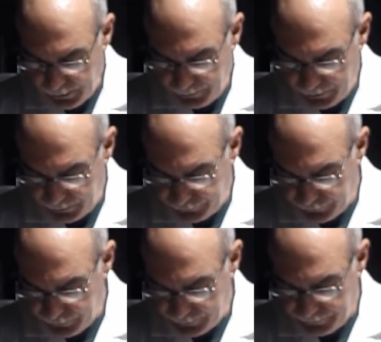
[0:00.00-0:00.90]
I'm going
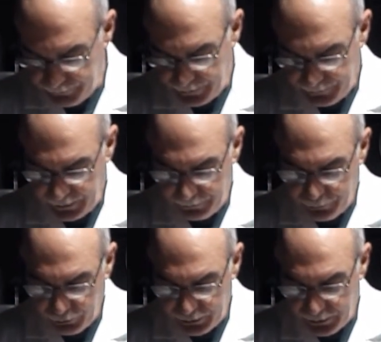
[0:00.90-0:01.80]
to cut
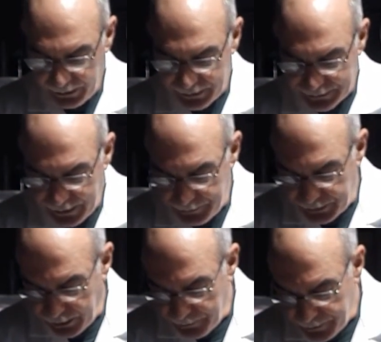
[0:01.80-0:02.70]
both of them at the same
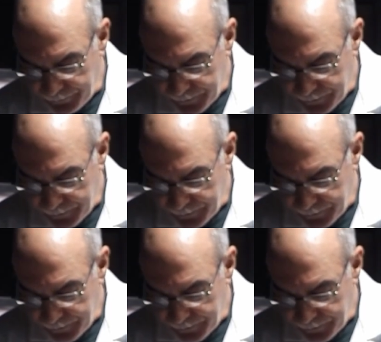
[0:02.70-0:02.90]
time.